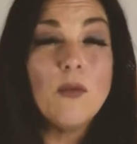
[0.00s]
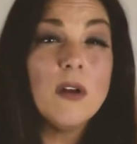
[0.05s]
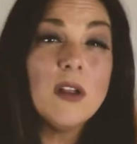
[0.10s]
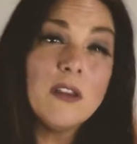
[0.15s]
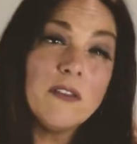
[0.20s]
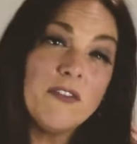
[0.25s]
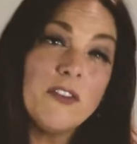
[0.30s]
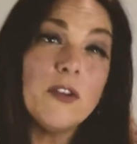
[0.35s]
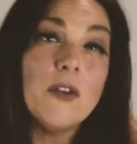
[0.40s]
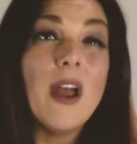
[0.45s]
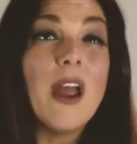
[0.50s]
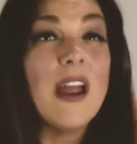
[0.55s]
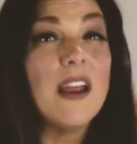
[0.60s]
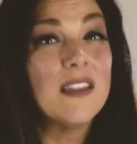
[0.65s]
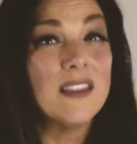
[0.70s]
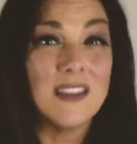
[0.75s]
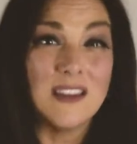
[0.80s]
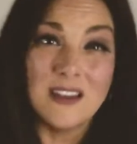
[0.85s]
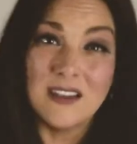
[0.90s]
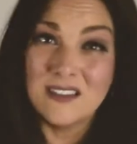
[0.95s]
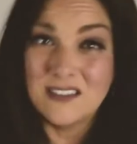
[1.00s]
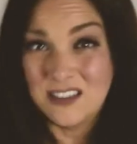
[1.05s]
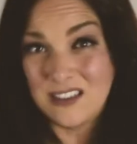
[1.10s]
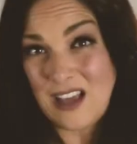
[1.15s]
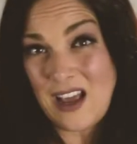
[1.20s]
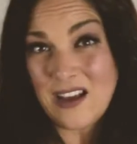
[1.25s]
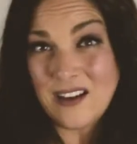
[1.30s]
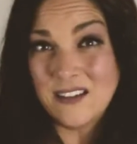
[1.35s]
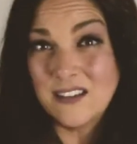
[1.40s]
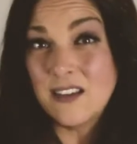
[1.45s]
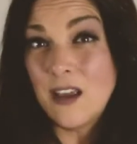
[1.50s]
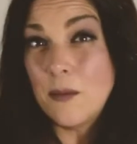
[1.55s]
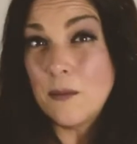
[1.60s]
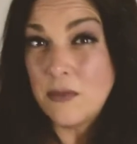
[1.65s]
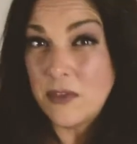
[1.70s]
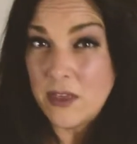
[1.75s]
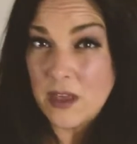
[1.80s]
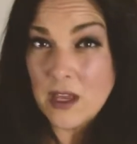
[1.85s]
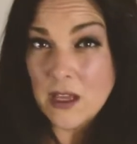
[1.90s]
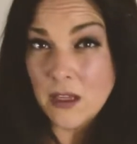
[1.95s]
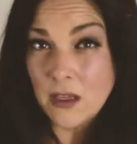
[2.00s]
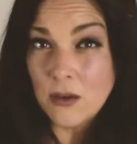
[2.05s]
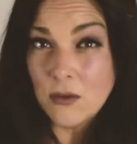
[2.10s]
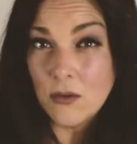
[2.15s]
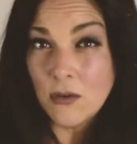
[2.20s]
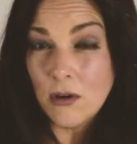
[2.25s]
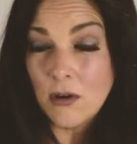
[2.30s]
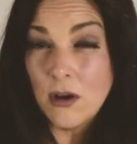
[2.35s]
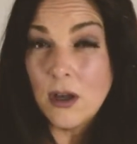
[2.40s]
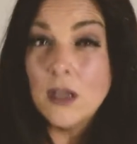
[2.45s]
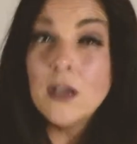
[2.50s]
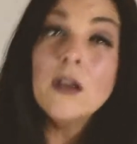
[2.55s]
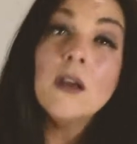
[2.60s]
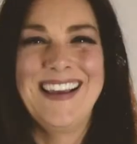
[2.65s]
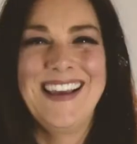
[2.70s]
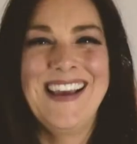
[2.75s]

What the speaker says: Well, if you ate the exact same thing, you could.